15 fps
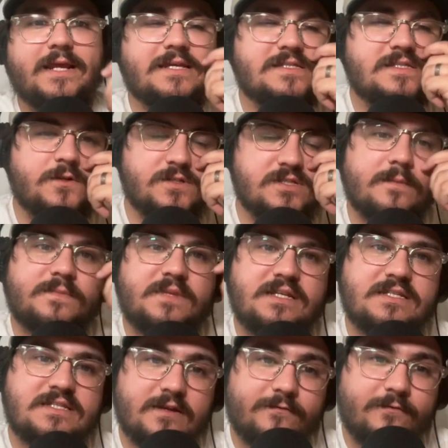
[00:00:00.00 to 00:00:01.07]
Because there's something
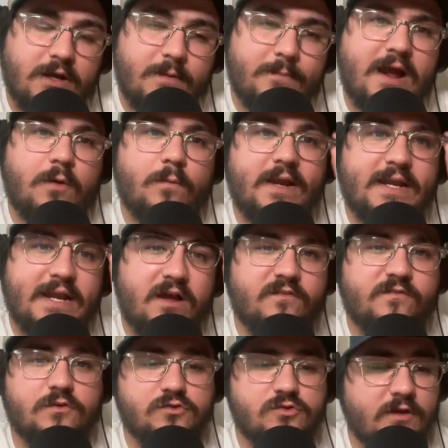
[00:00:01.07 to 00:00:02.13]
different about right now.
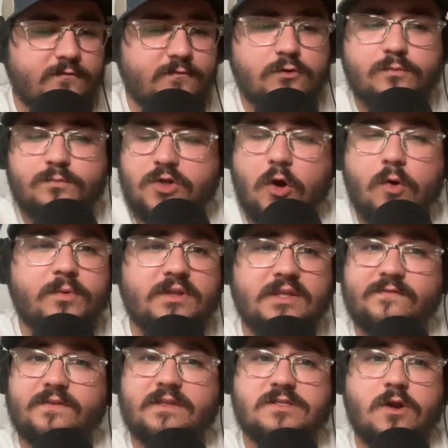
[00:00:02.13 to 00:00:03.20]
If you don't
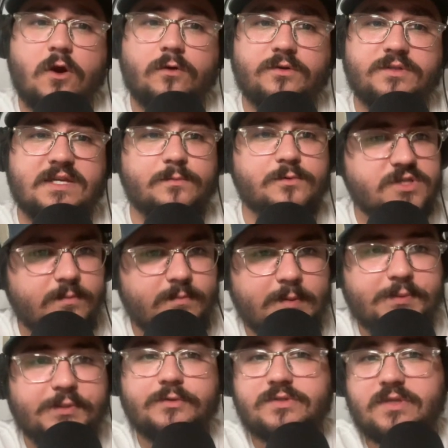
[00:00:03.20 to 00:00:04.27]
believe in this Cardinal team, which some
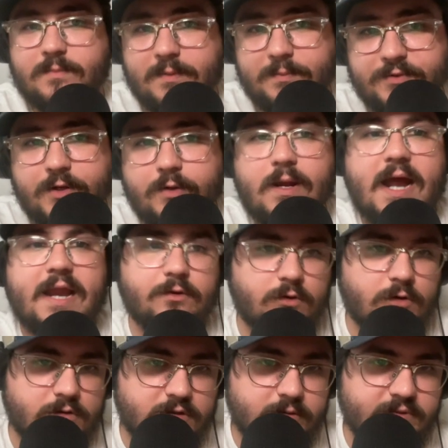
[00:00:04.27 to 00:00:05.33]
people do, some people don't. I don't
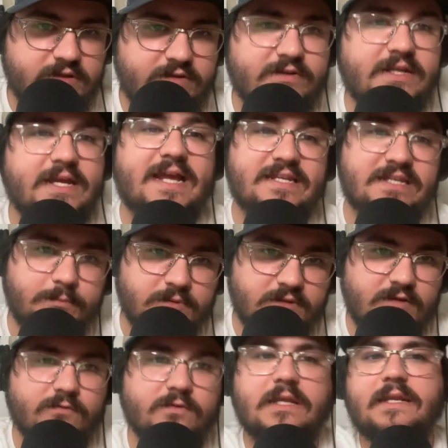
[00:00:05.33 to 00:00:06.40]
currently believe in it. I did
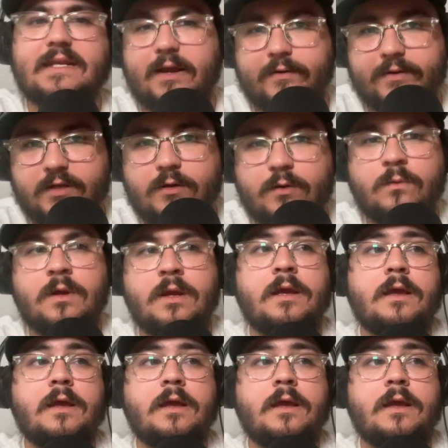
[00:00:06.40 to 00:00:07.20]
believe in it. Now I don't.